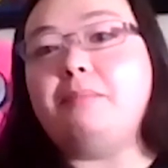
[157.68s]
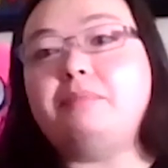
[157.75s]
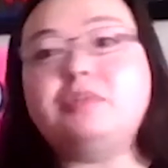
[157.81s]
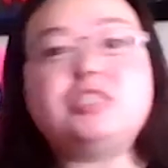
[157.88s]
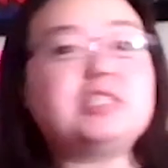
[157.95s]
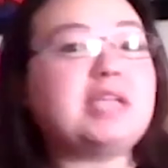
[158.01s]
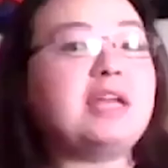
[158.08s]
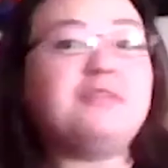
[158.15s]

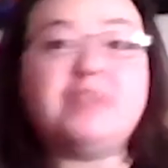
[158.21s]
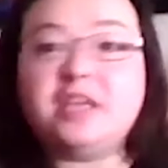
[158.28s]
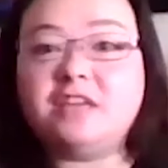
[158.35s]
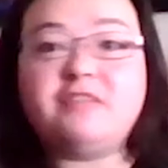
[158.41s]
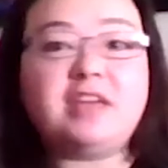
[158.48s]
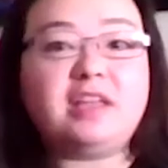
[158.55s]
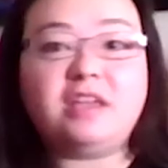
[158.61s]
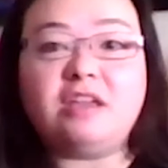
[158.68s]
Just kind of think of
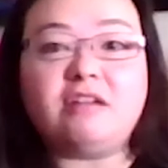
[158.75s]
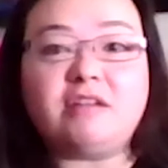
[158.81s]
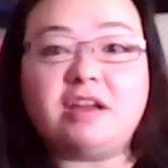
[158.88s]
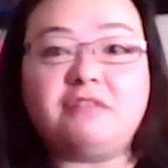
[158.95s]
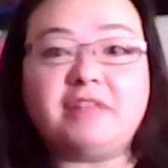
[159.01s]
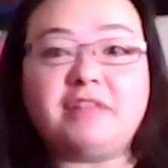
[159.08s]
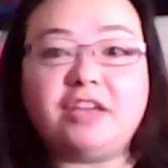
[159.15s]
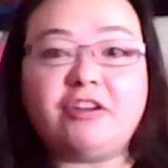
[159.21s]
it, kind
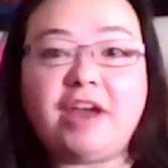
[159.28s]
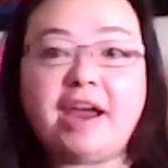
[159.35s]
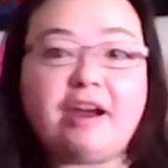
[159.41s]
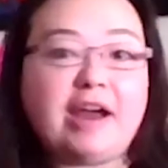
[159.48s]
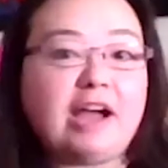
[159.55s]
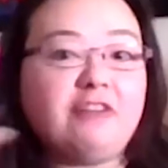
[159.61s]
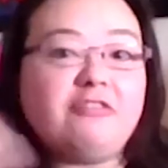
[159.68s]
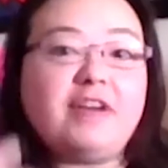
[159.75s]
of like your hair.
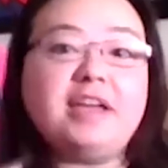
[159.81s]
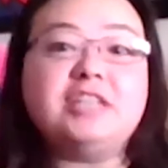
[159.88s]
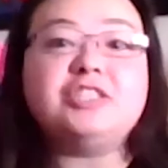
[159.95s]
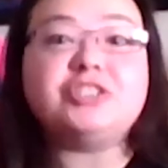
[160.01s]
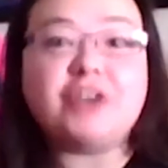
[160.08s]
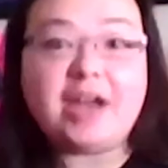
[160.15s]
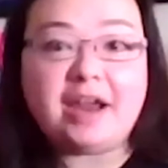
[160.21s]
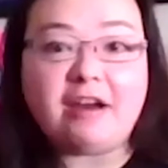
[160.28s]
How fine is
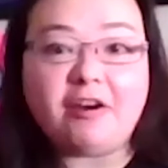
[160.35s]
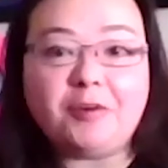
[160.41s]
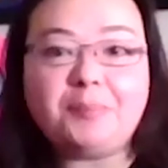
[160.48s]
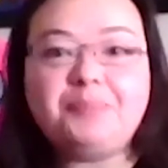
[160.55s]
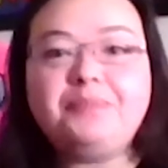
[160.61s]
your hair?